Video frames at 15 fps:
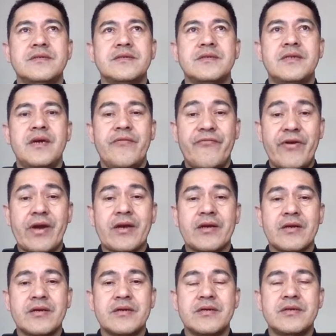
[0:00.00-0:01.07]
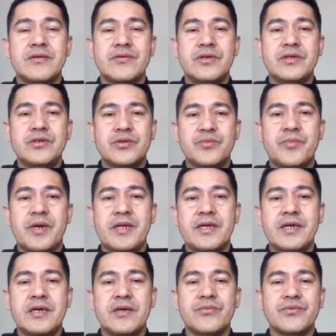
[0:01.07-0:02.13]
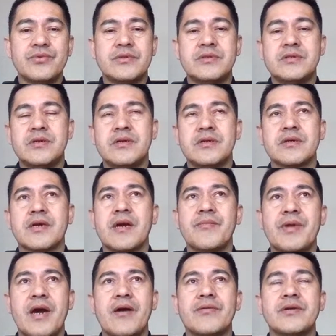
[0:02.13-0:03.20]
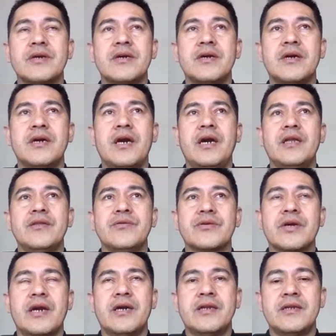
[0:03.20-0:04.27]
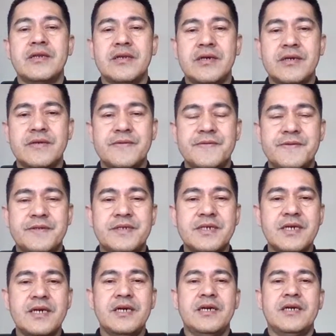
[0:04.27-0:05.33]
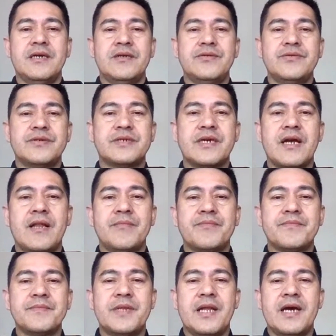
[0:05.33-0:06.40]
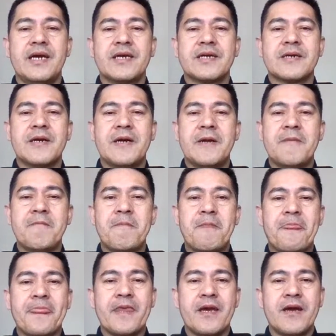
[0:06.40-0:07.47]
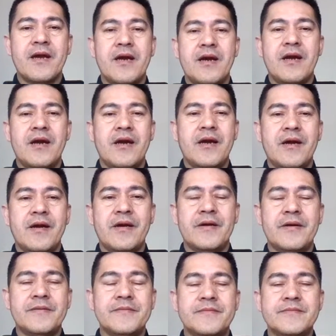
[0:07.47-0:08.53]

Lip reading: the effect in your body would come down and you can see yourself like uh,